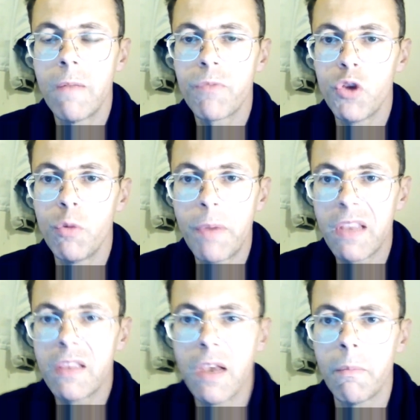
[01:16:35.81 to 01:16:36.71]
You
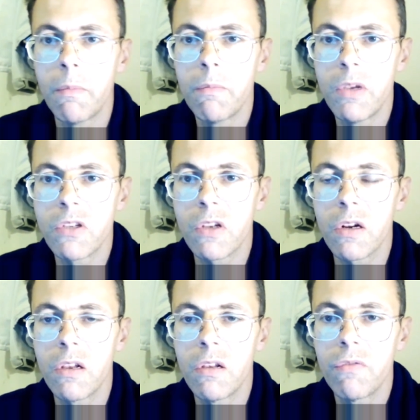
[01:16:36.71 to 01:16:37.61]
paid them,
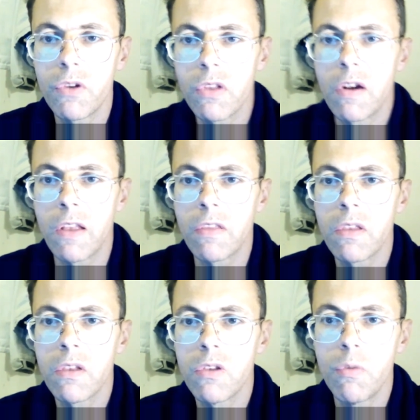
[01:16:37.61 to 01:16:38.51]
basically, for the rent.
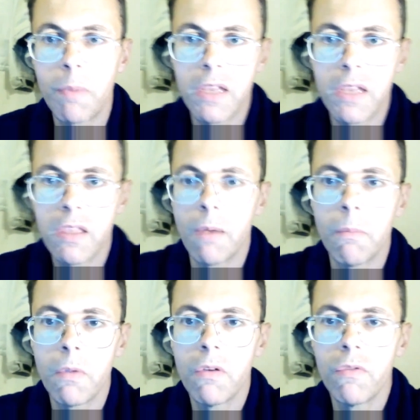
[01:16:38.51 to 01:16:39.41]
You paid them
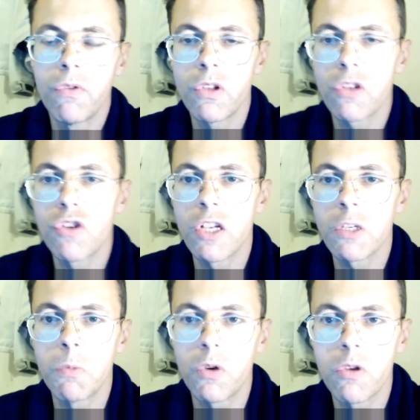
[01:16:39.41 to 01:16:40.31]
for the
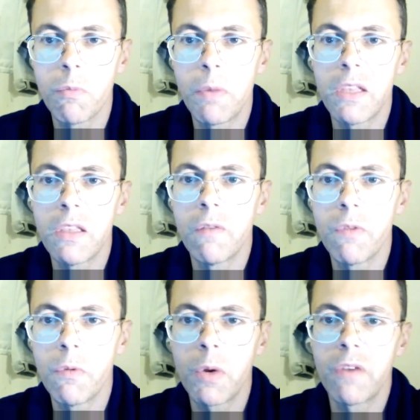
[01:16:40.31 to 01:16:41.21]
transport. You paid them for
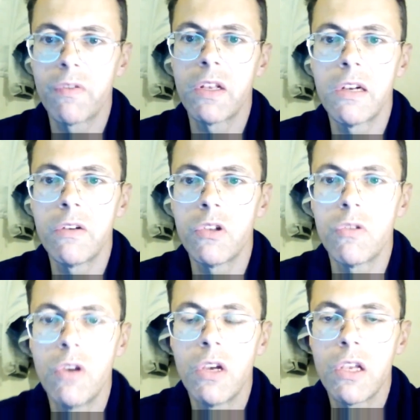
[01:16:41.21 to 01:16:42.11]
whatever the hell you do
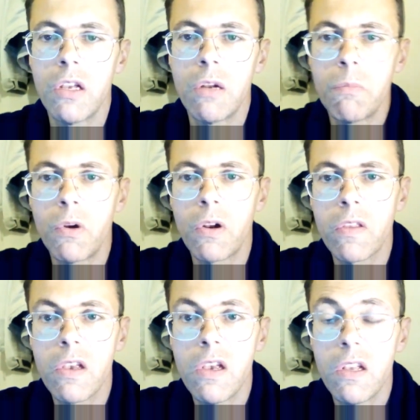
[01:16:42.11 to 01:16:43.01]
here in Poland.
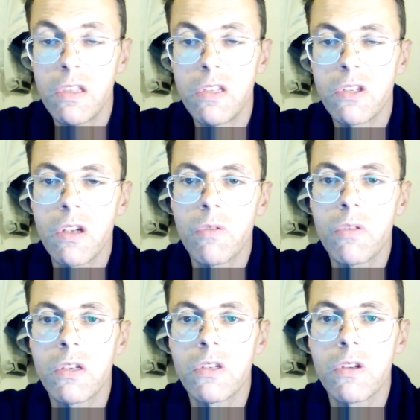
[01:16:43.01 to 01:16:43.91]
This is how
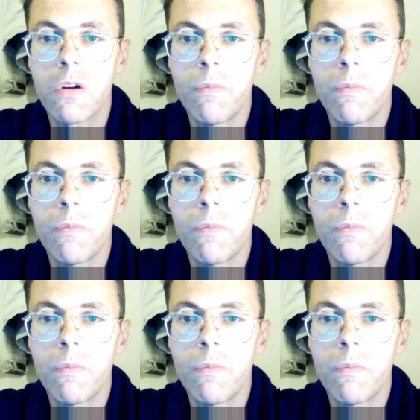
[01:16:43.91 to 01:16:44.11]
things are.